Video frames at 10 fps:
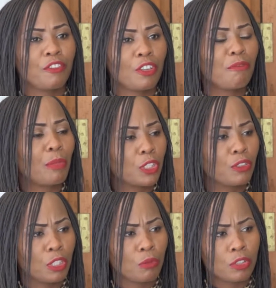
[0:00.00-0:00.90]
If you have
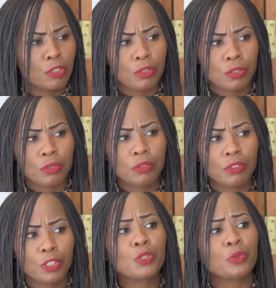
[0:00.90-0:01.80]
passion in what you
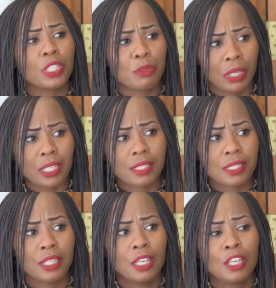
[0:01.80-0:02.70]
do it best.